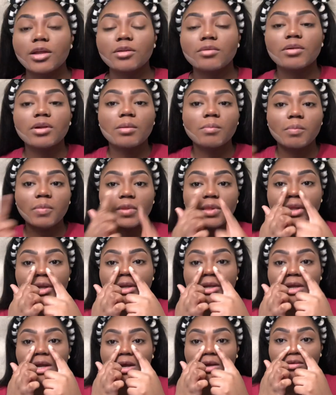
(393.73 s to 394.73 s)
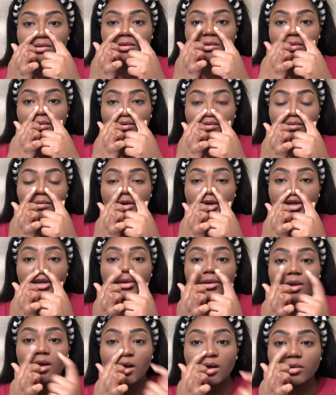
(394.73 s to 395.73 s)
You want to blend out where
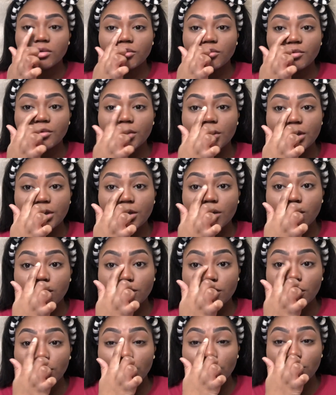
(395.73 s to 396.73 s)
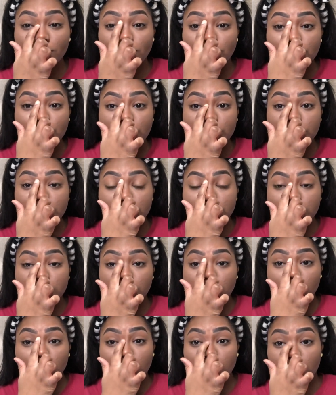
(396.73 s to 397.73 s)
you contoured on the nose
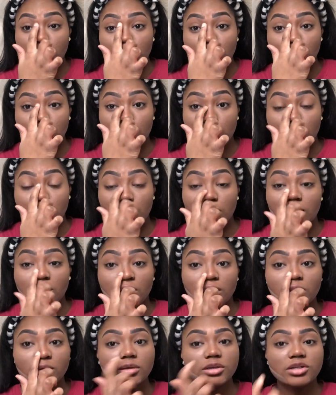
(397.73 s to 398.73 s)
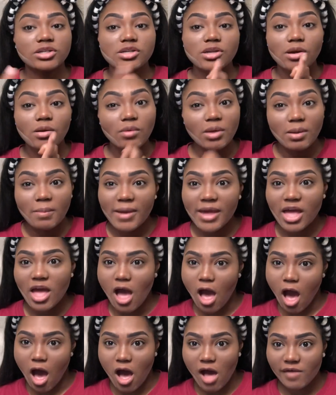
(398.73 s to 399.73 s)
because you don't want to make it
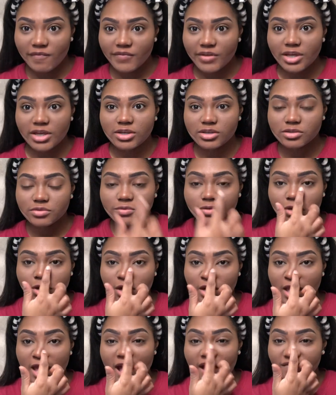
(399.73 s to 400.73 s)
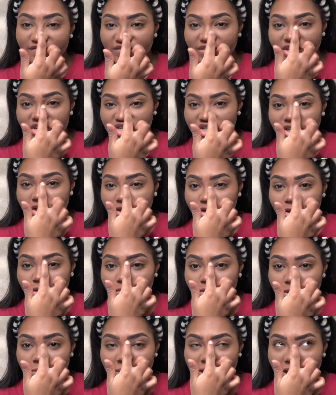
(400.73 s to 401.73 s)
obvious when you're catfishing. You don't
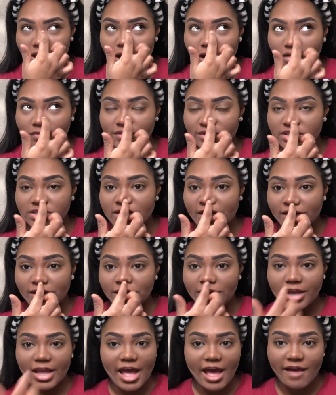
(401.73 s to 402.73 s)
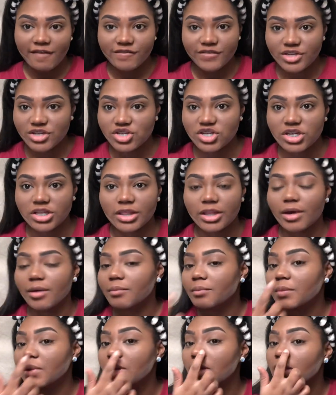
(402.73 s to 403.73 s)
want to make it obvious that you're catfishing
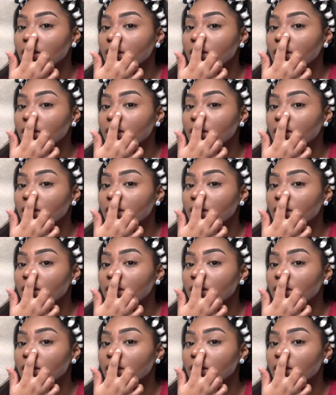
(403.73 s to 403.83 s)
them.